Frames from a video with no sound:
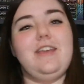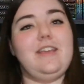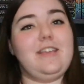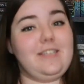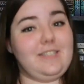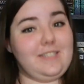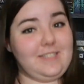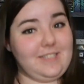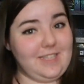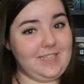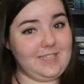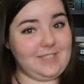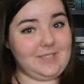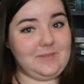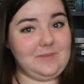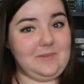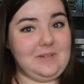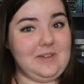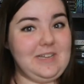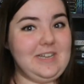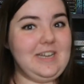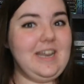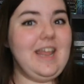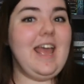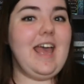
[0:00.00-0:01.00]
is this
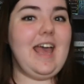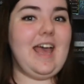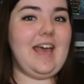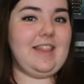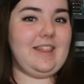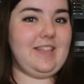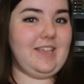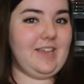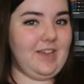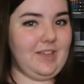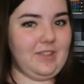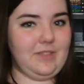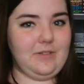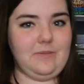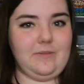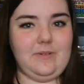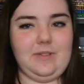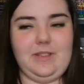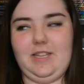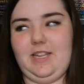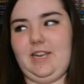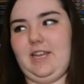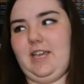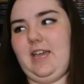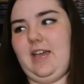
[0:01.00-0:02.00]
one and the other
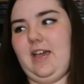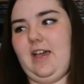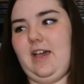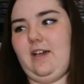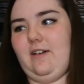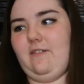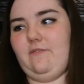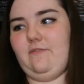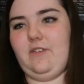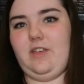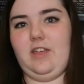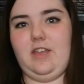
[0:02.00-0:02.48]
one that I have.